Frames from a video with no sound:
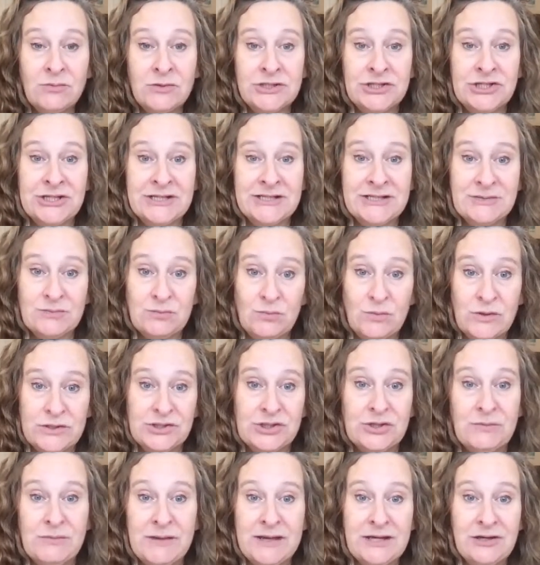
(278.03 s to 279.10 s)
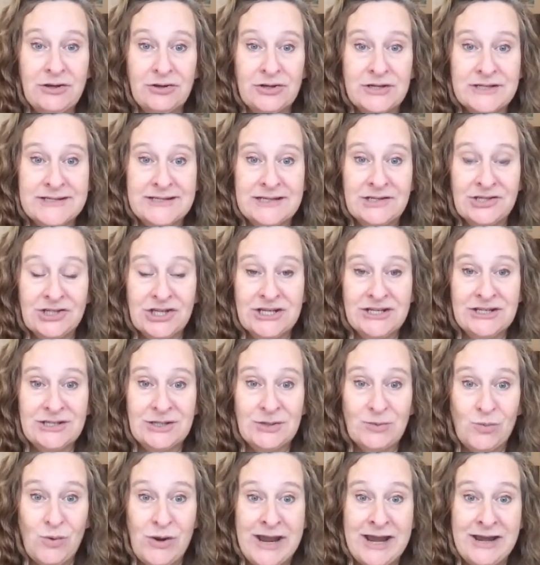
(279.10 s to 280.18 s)
which is once you make your decision
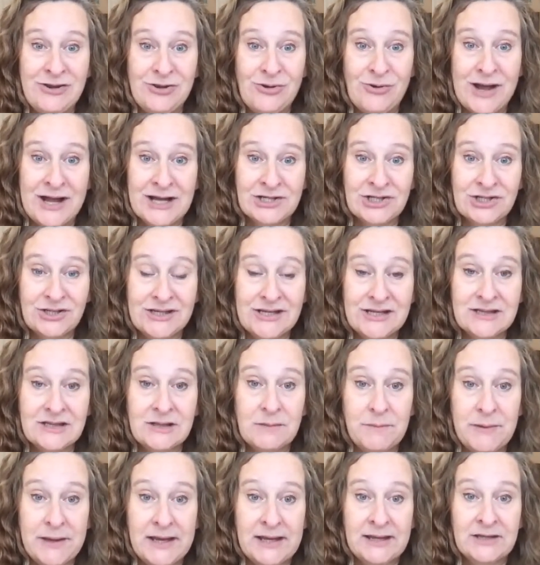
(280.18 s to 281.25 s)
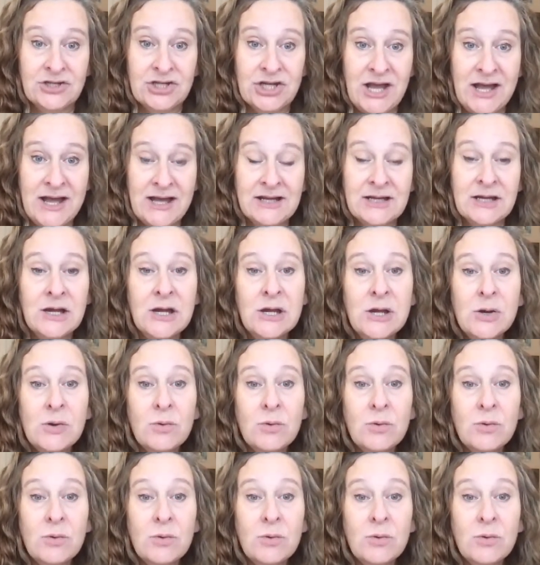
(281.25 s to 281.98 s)
to when you actually get the paycheck,